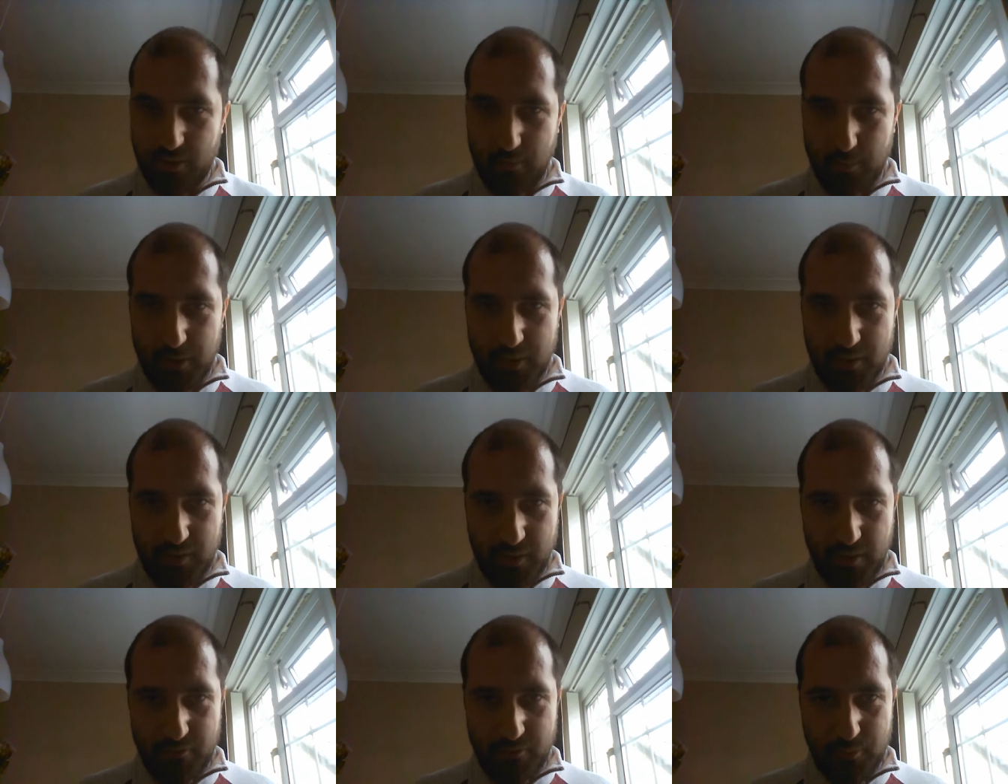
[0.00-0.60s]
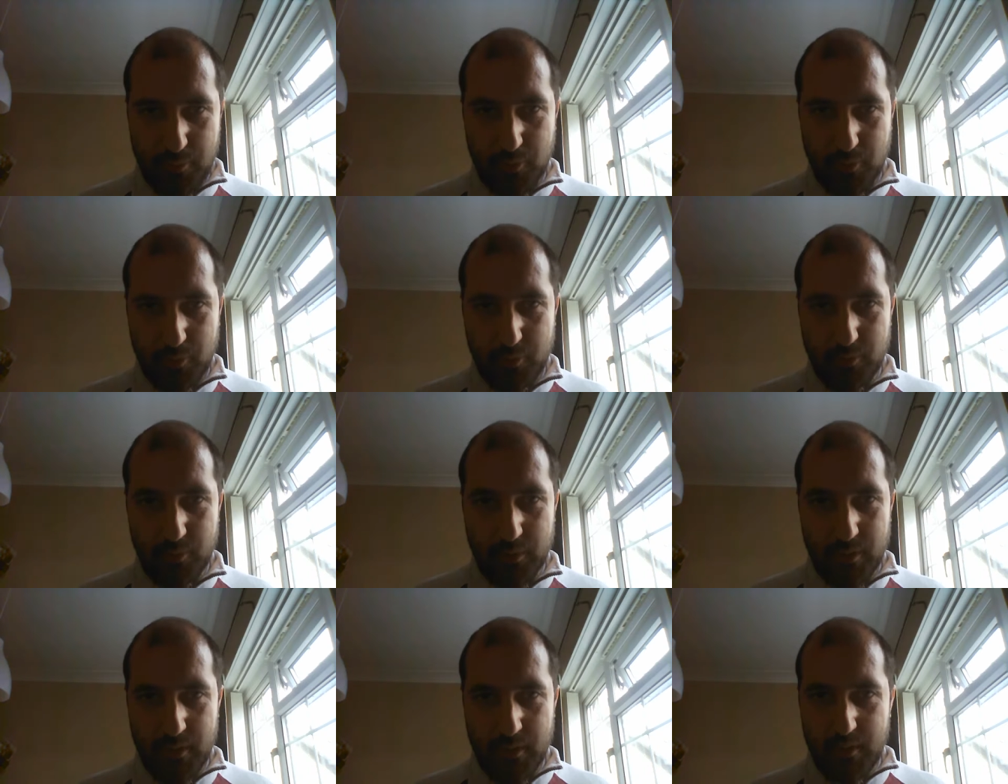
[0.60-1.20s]
been an Italian
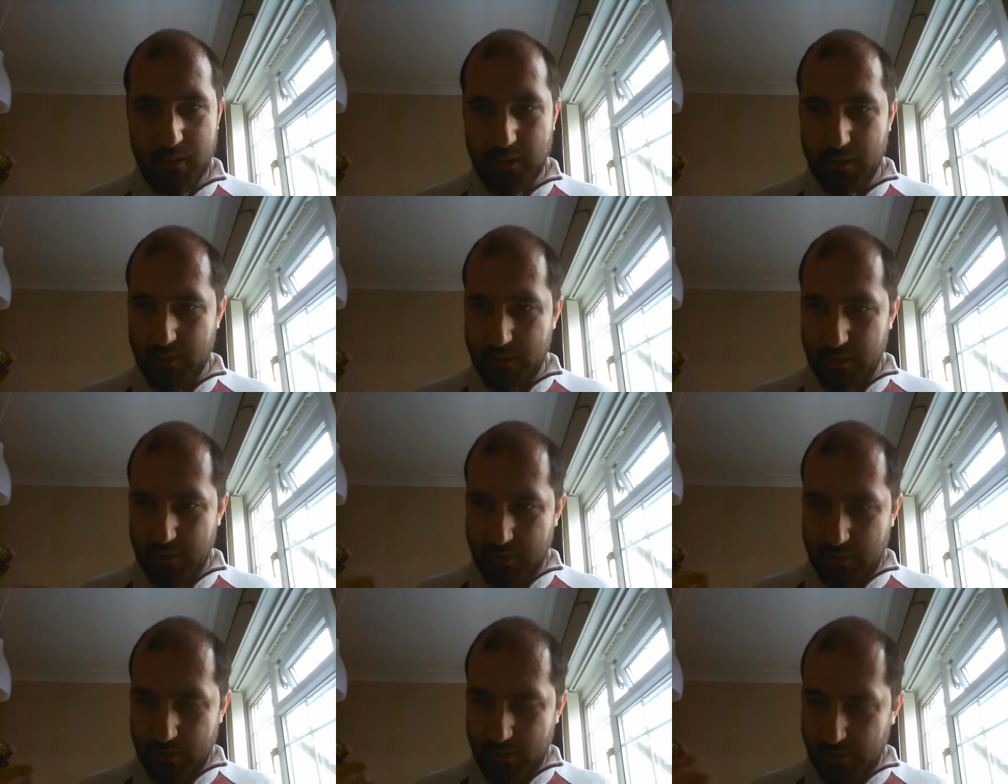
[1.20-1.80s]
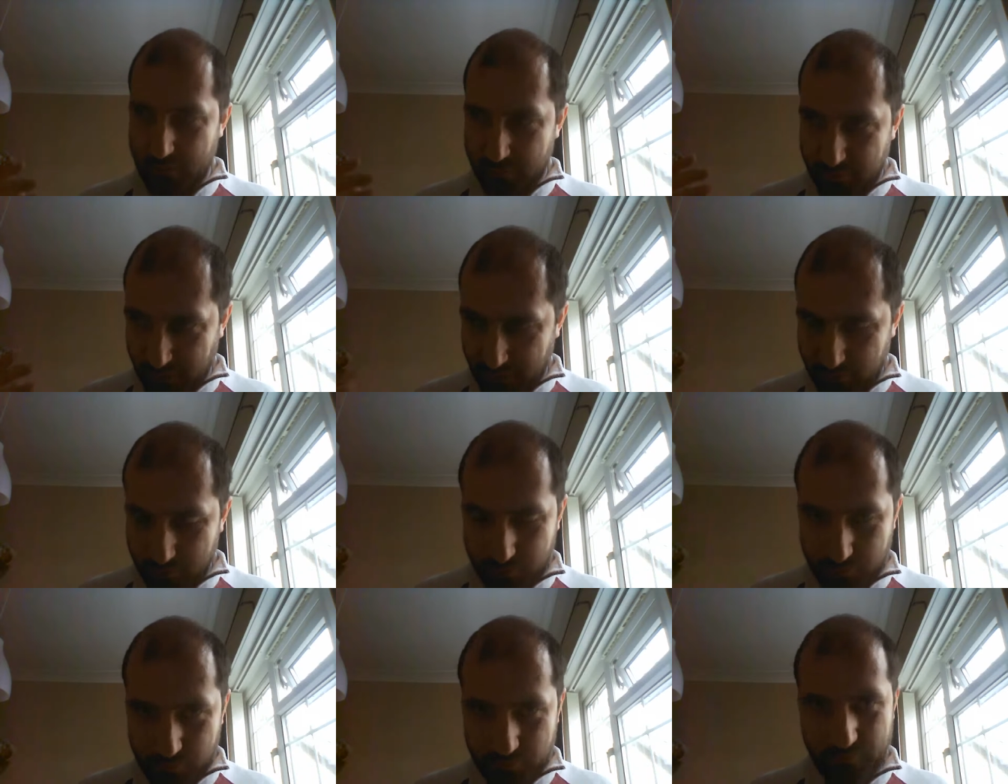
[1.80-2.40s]
football
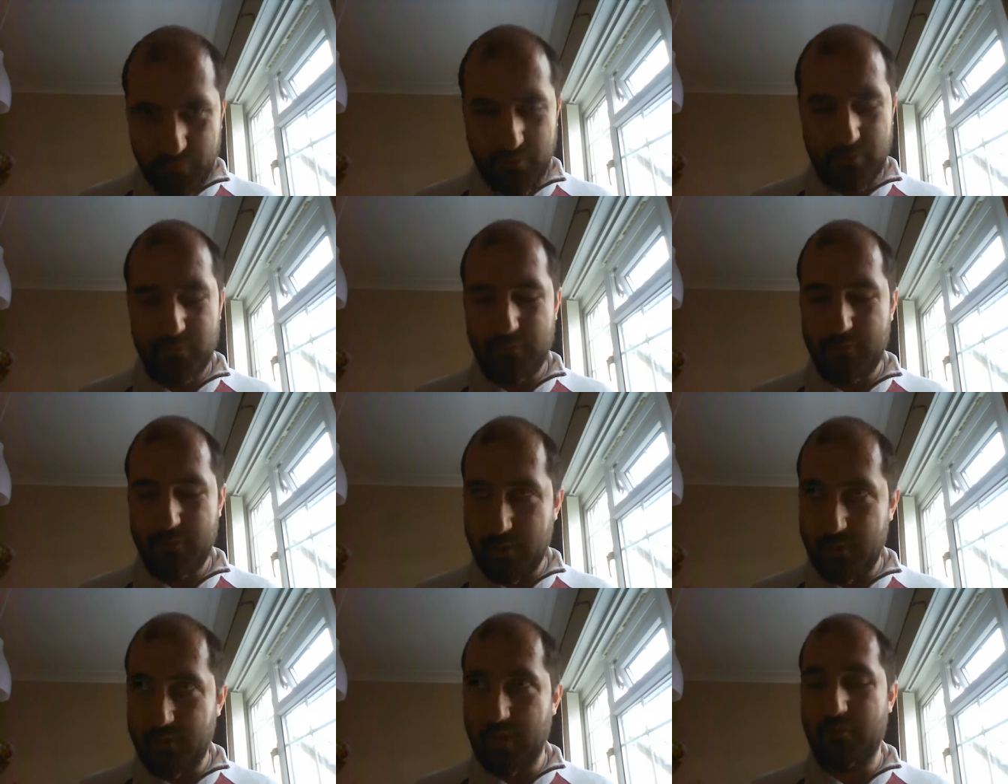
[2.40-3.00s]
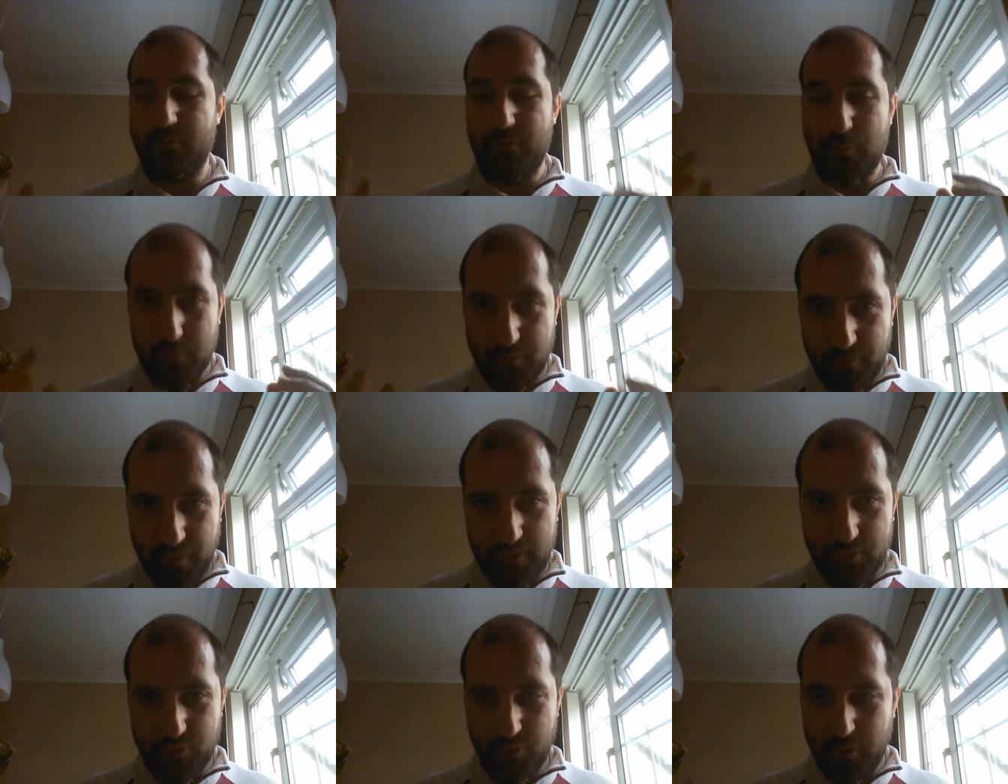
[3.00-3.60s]
fan,
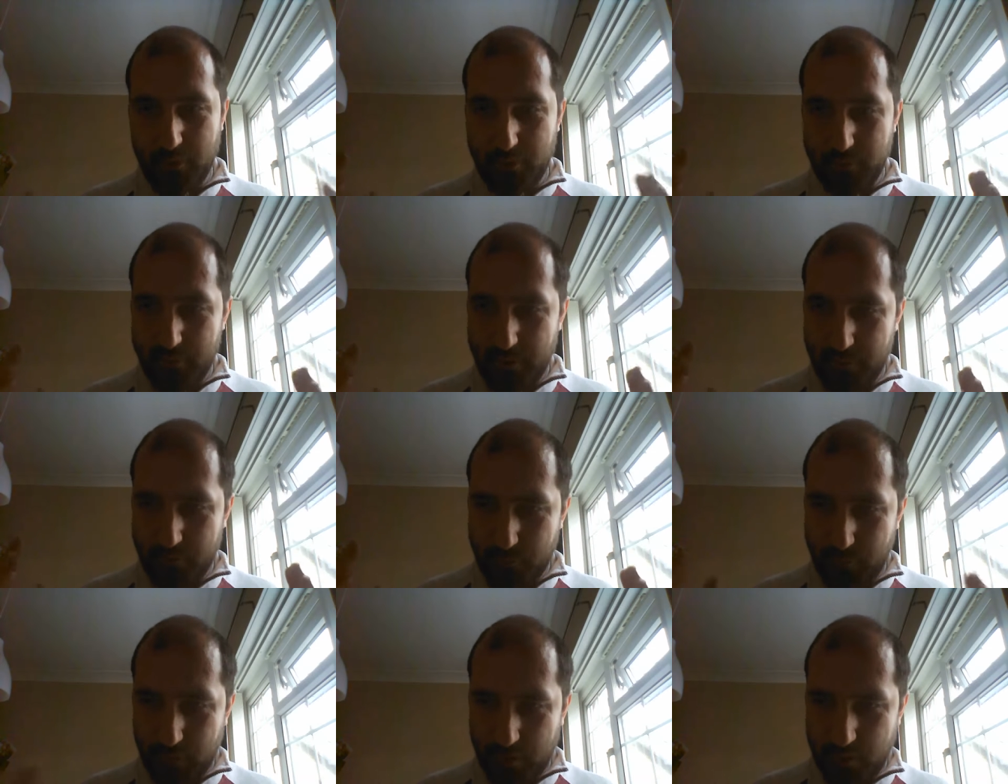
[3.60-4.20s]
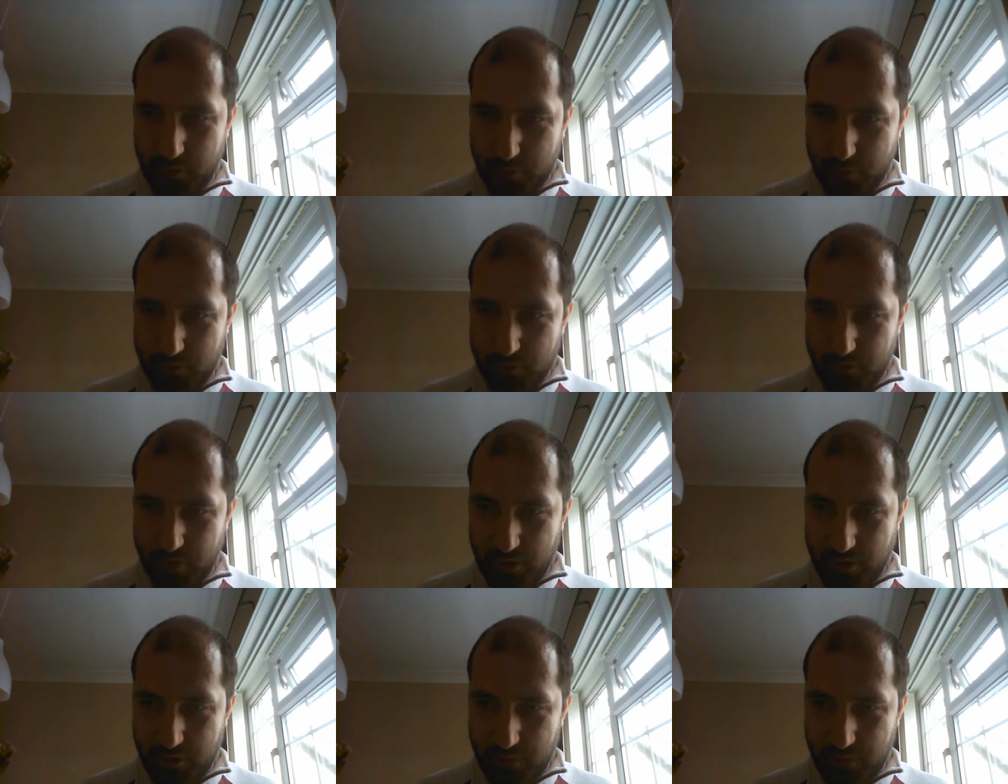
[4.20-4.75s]
sorry, even when I was